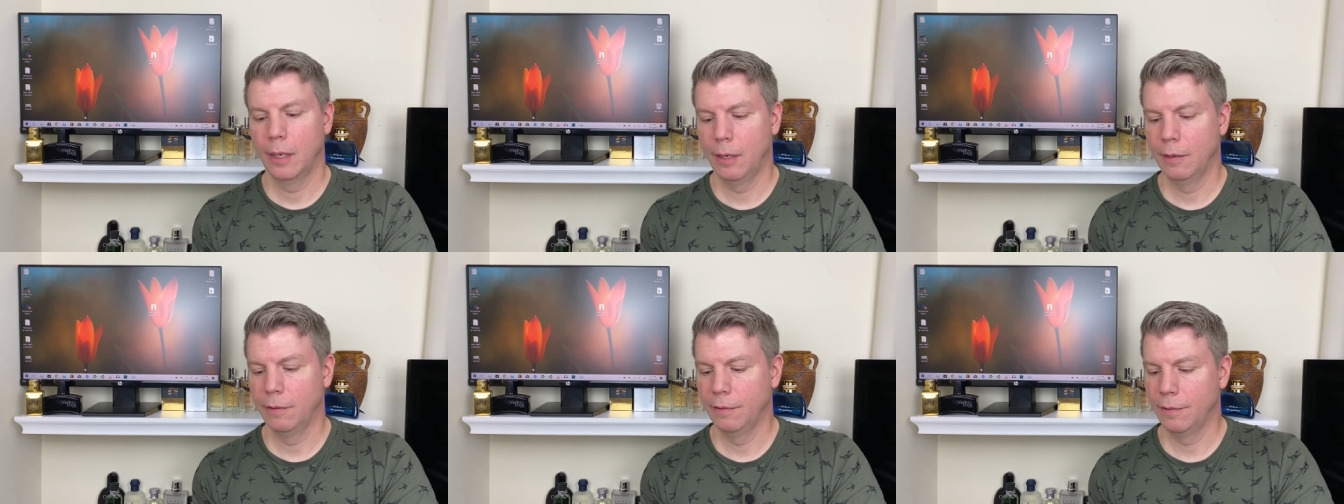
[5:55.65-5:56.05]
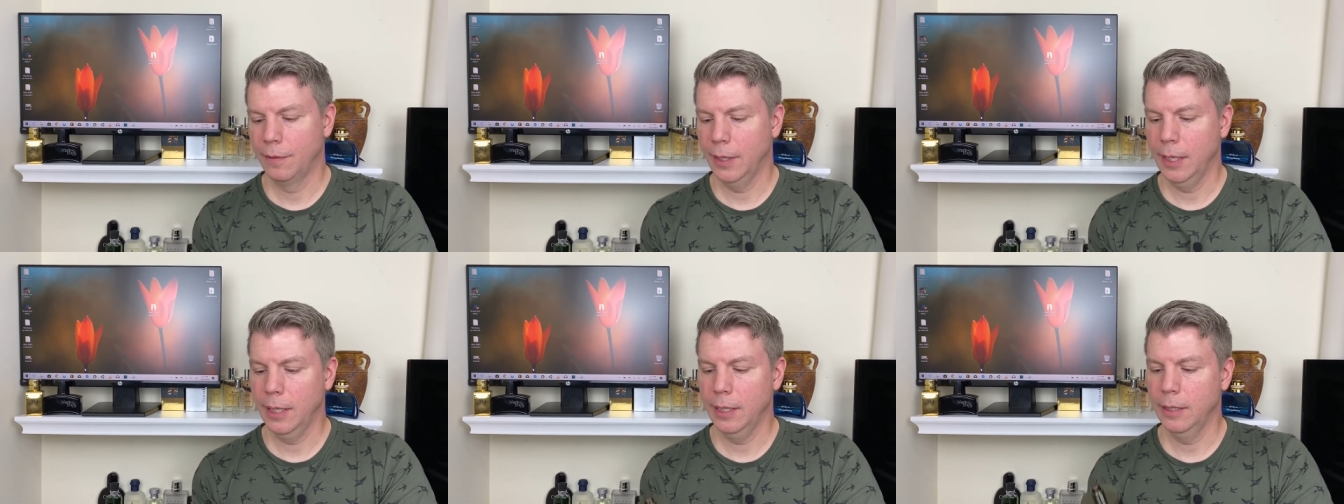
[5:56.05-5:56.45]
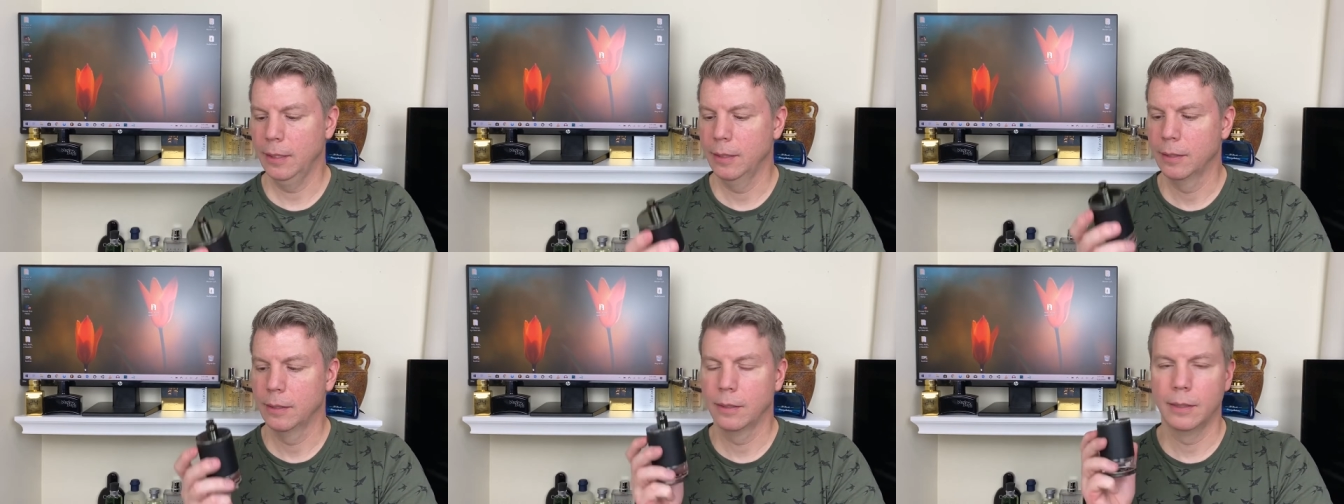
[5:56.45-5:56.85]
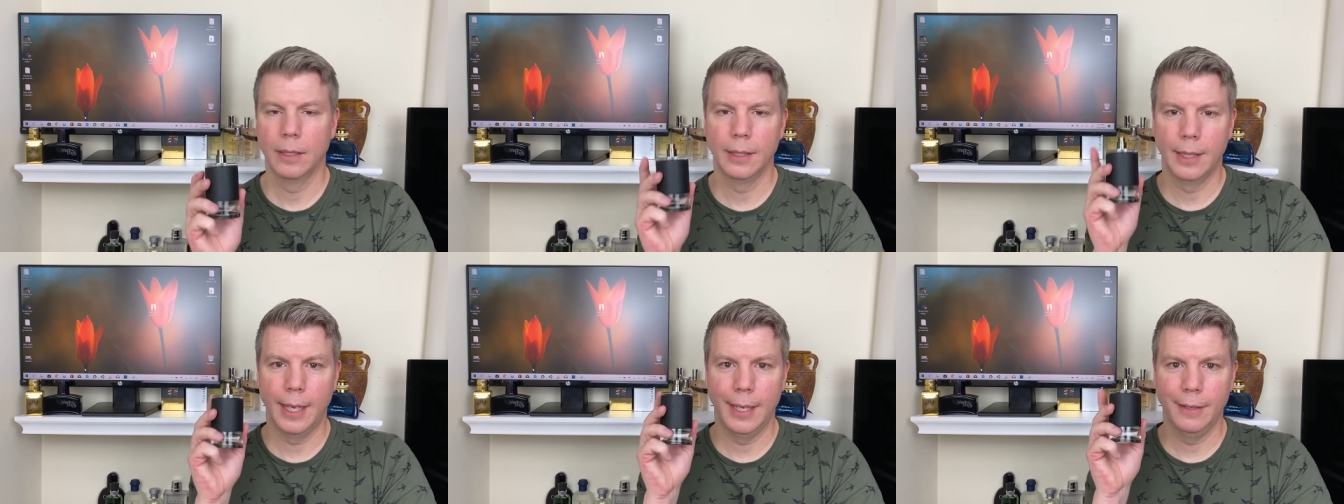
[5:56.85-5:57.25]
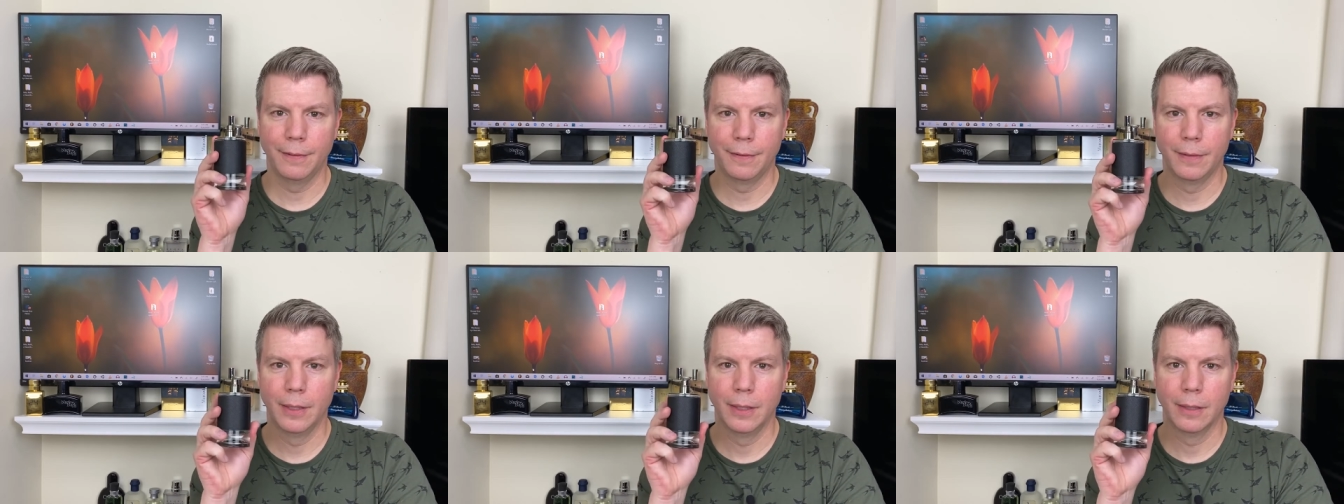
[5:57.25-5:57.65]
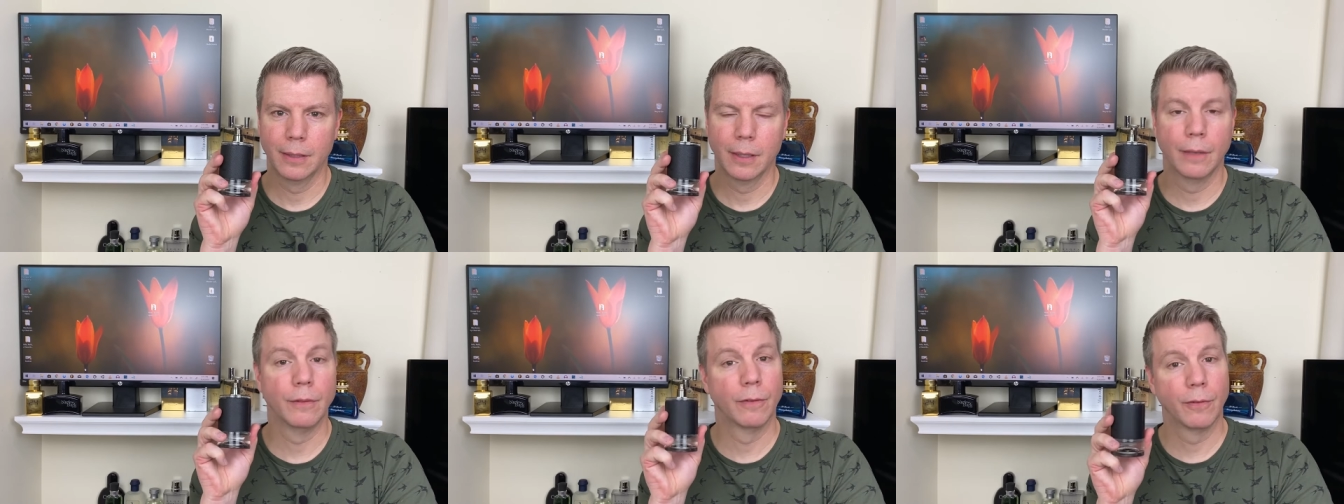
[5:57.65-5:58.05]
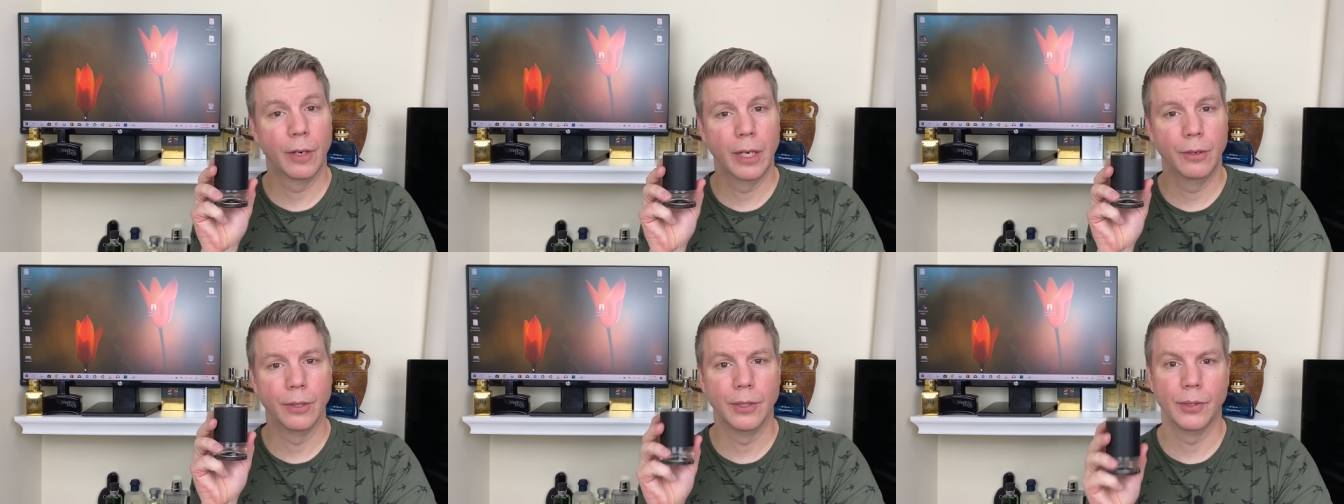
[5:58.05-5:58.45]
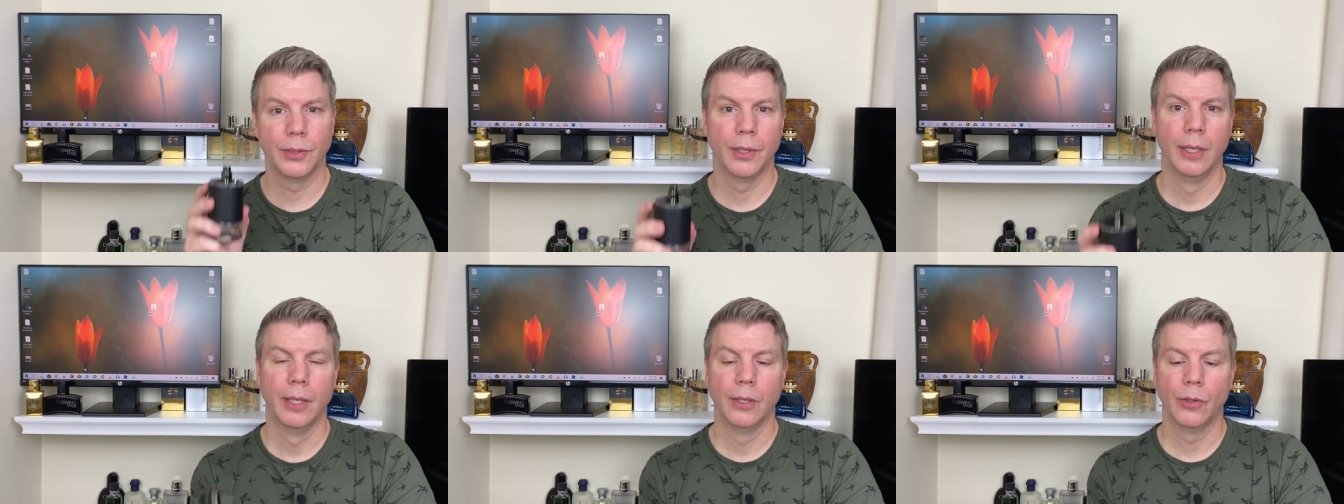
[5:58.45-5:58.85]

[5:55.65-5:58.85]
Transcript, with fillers: of a the life of a fragrance.